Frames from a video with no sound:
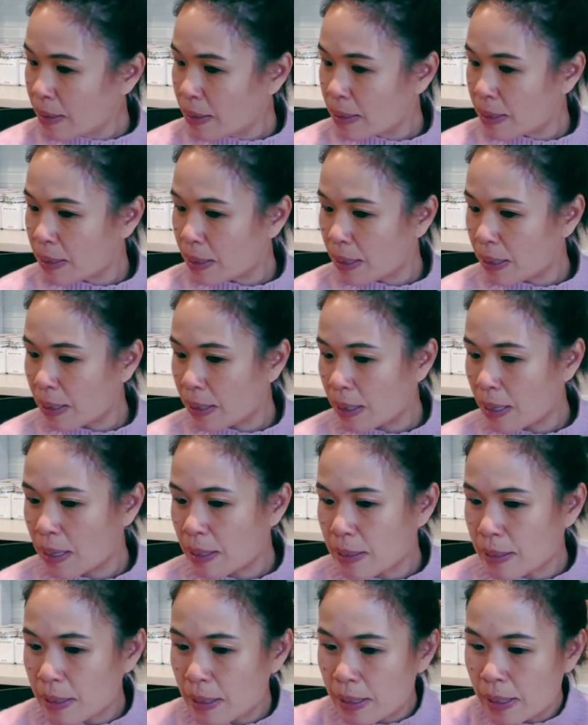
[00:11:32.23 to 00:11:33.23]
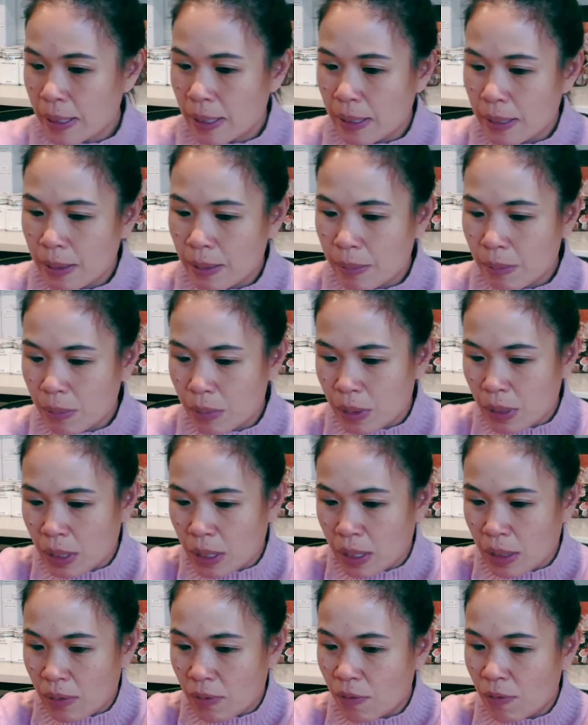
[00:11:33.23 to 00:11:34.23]
And as I am
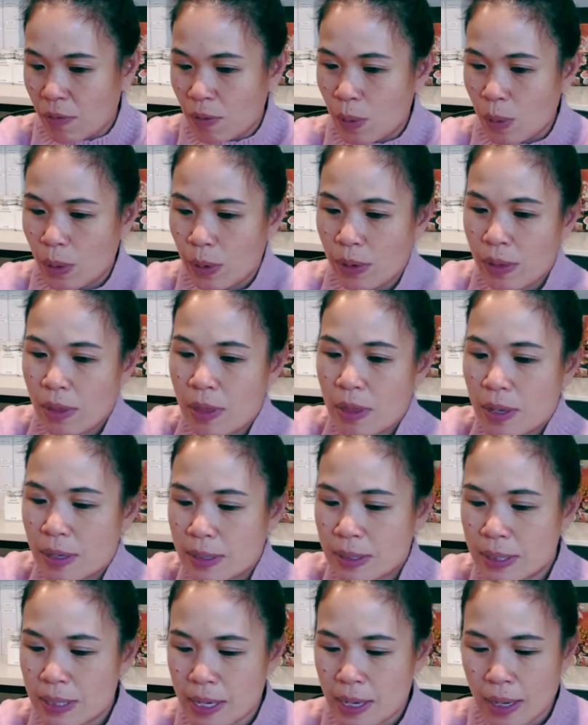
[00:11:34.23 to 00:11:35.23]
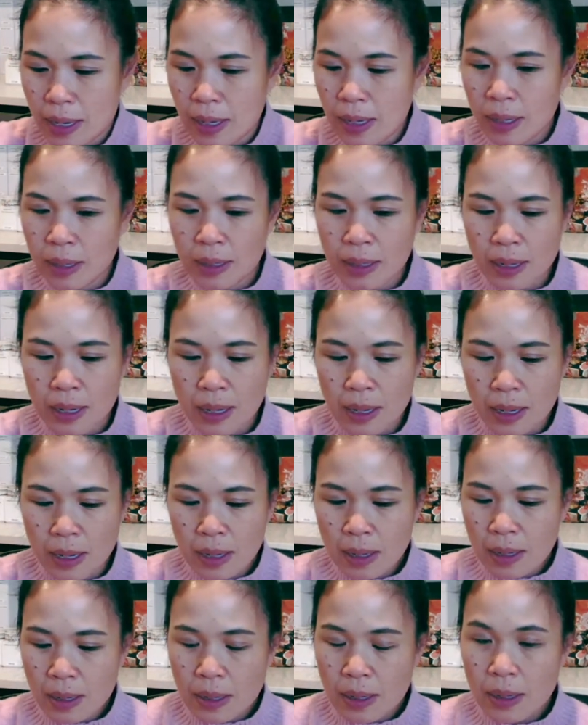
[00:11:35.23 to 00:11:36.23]
looking for the tin
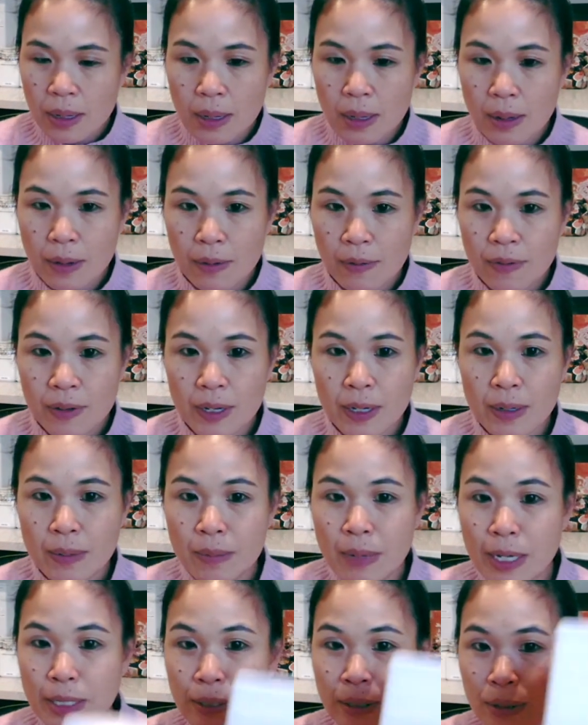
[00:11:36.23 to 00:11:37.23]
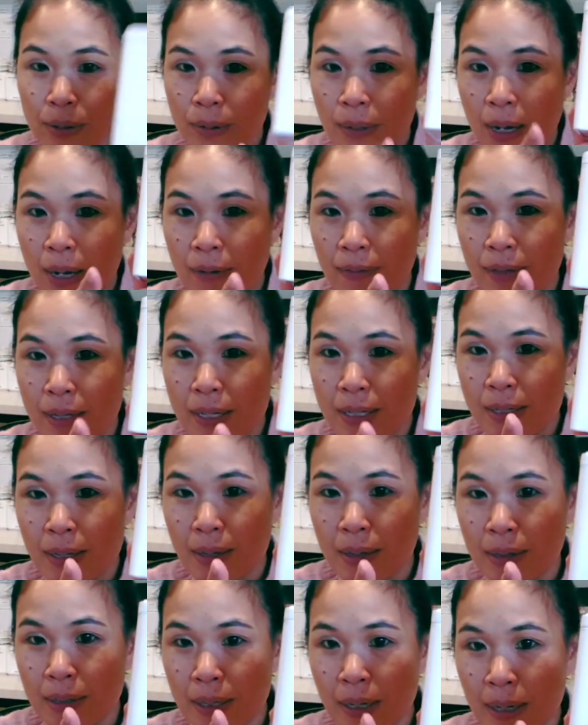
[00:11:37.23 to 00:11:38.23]
of, I do have these
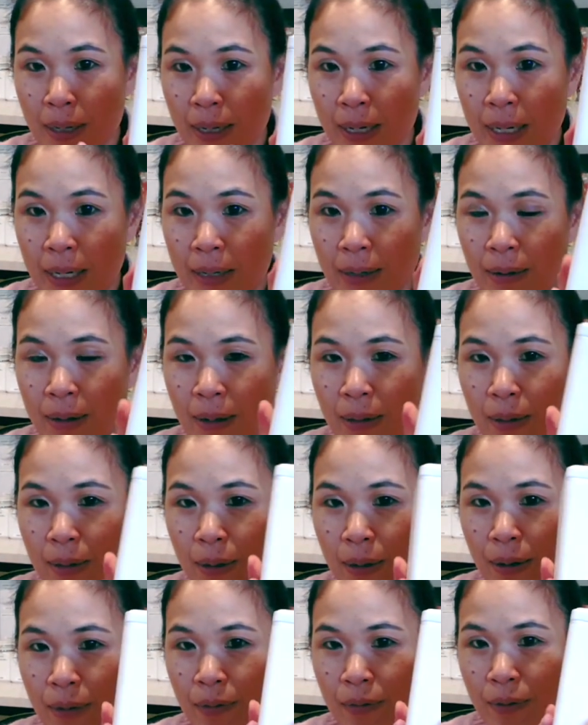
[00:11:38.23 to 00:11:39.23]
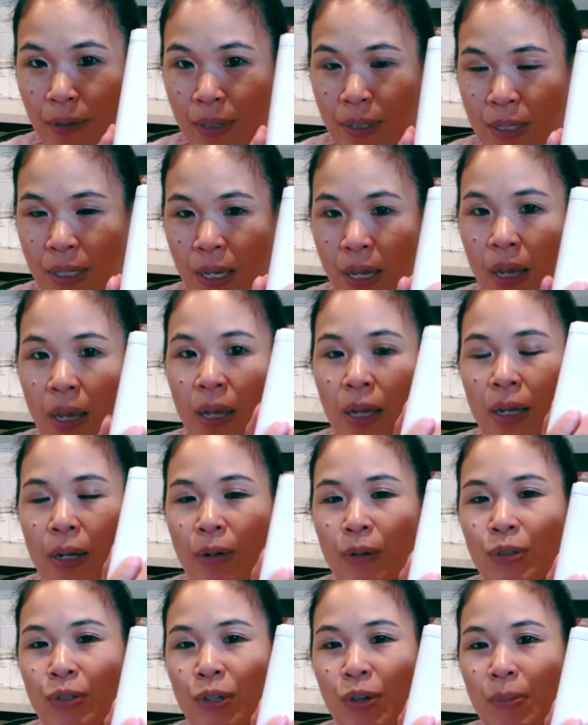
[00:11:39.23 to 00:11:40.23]
online. I love this.
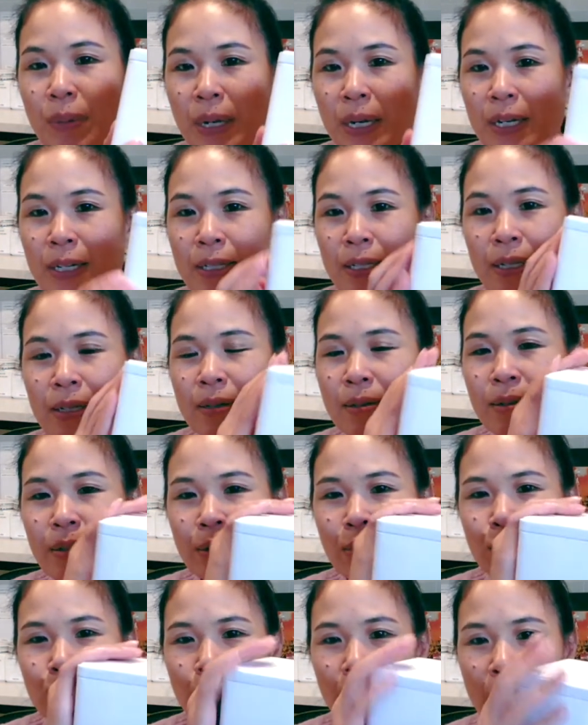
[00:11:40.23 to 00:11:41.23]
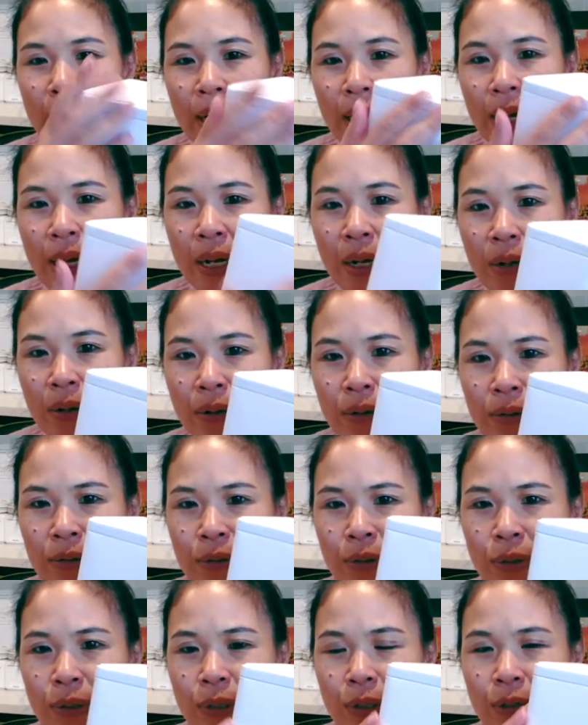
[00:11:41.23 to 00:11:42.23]
So many tins are round
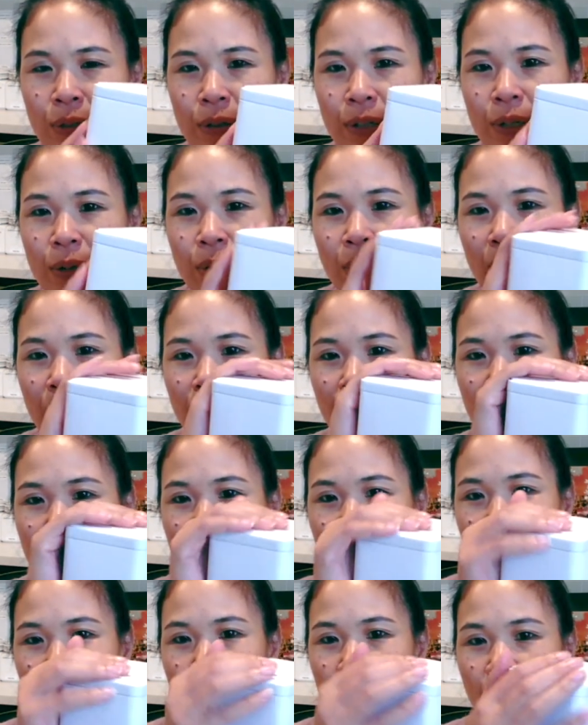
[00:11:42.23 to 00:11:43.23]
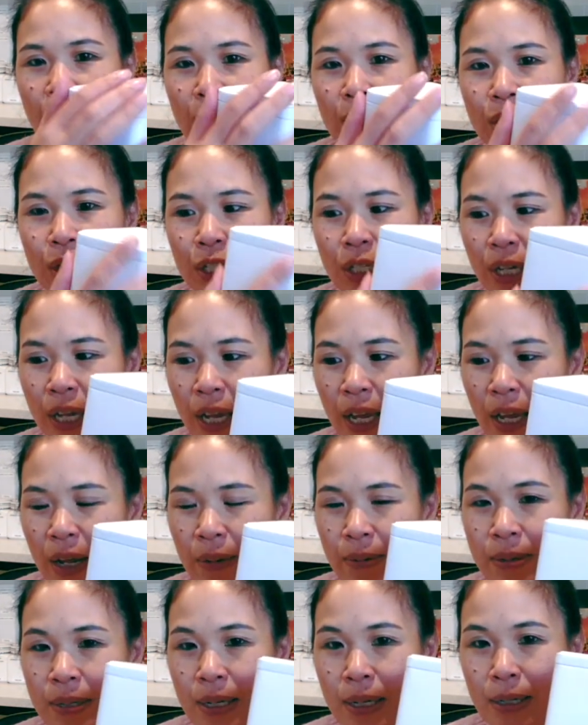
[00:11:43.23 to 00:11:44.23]
or, have, unique
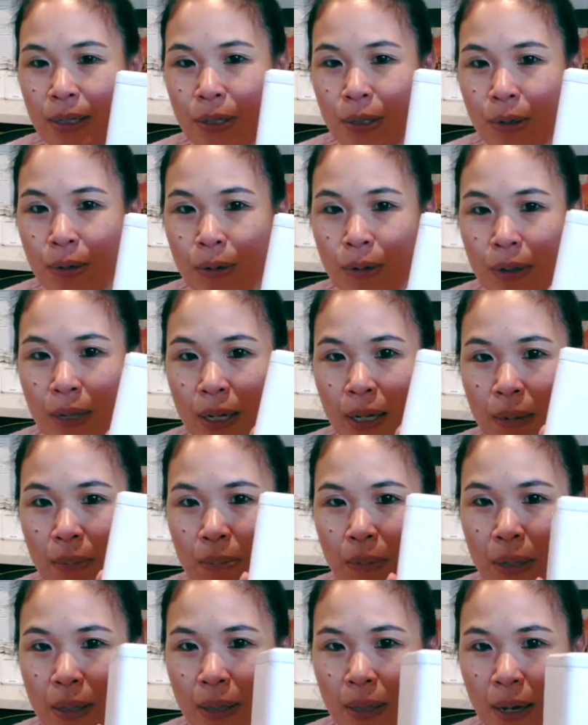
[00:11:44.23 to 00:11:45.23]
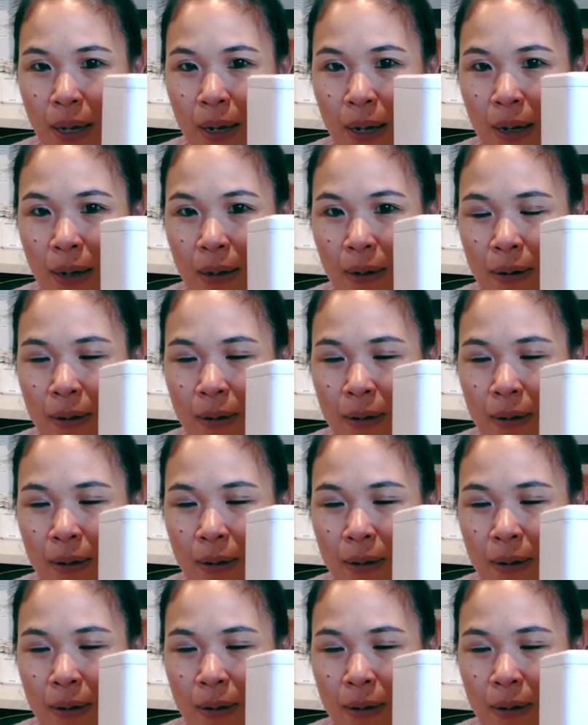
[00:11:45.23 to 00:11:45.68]
shapes, and so let it be that.